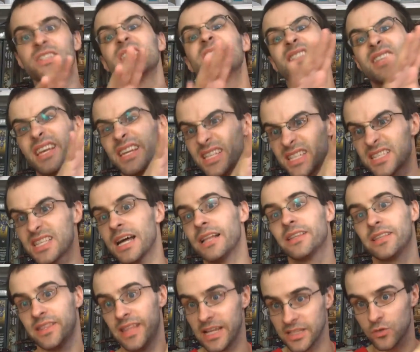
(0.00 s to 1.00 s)
else is like
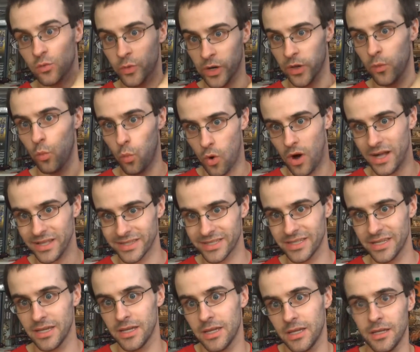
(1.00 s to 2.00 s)
solid. That's what I
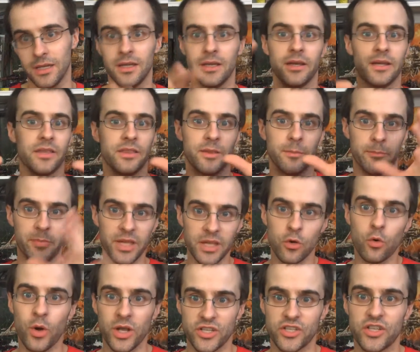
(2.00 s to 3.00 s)
want. The
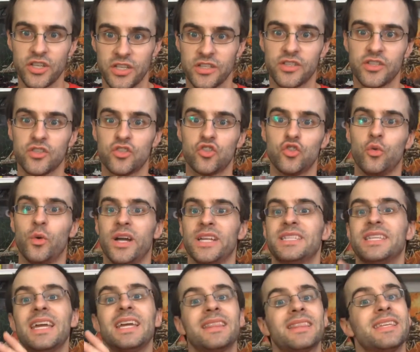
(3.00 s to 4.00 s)
big question is do I
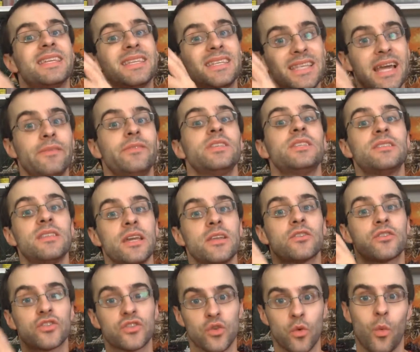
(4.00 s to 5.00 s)
take the
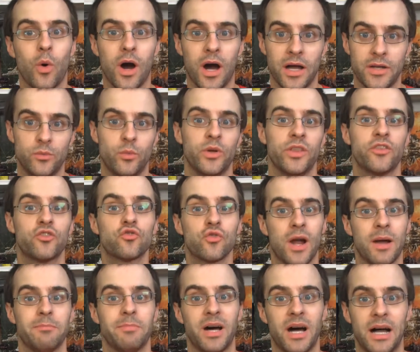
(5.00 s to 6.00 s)
Devastator Squad with
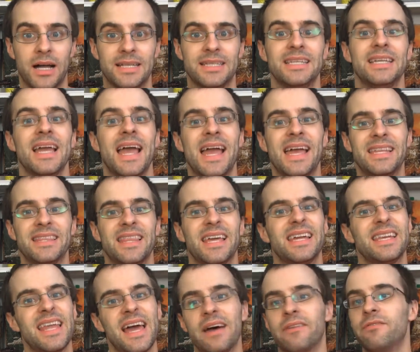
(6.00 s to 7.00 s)
Drop Pod and
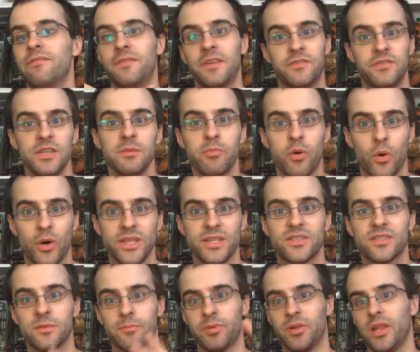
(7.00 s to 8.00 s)
then have 50
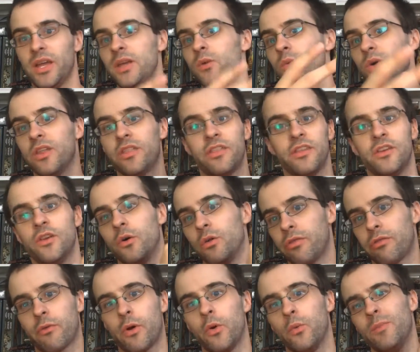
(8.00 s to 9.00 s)
points to play with,
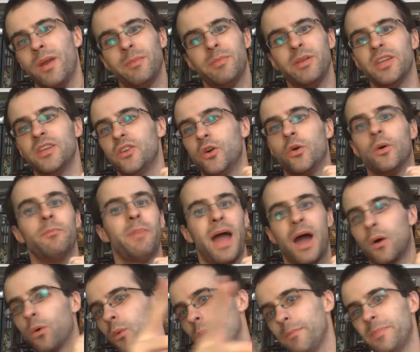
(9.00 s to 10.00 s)
throw maybe, a
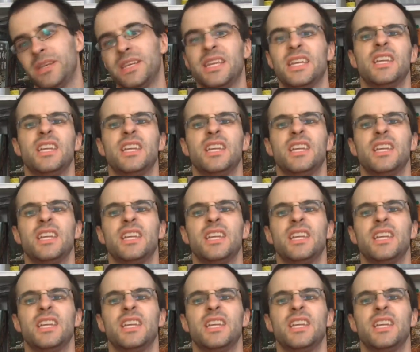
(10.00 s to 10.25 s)
power weapon